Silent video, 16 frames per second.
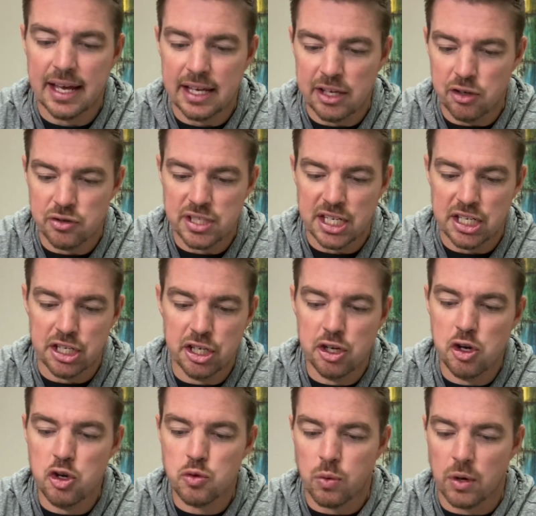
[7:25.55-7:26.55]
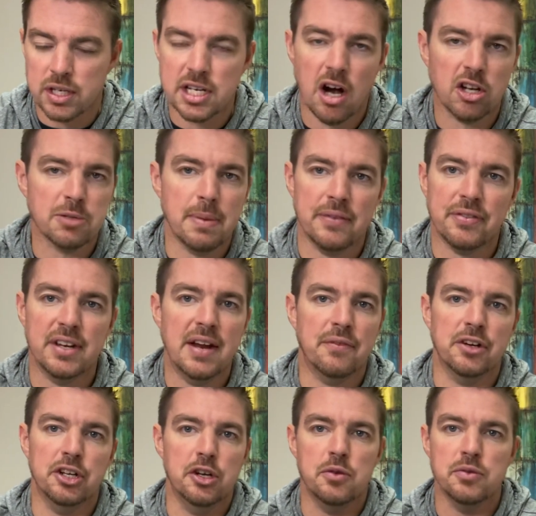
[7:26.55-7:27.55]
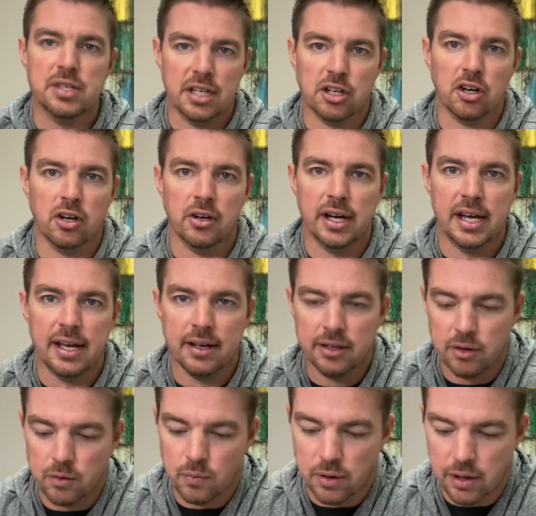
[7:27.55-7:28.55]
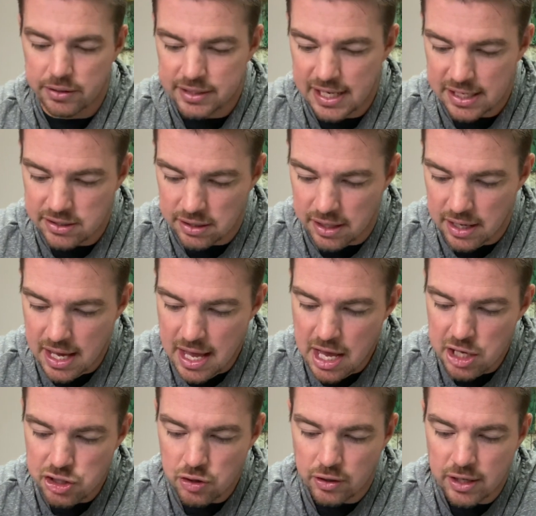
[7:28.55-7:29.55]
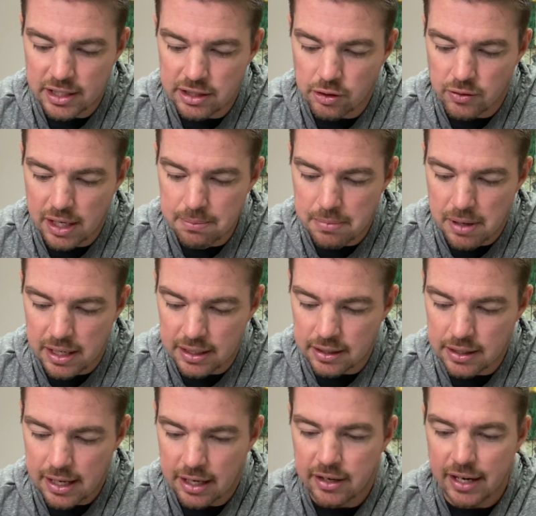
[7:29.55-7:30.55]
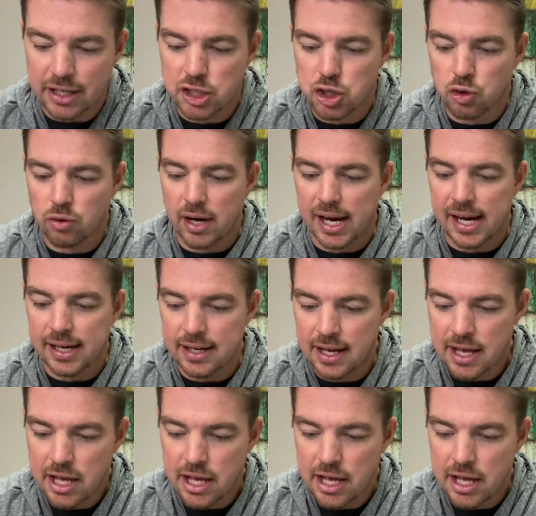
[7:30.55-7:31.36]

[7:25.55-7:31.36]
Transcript: You'll see news where it talks about the different news currently on Tesla. So click the green button and click trade.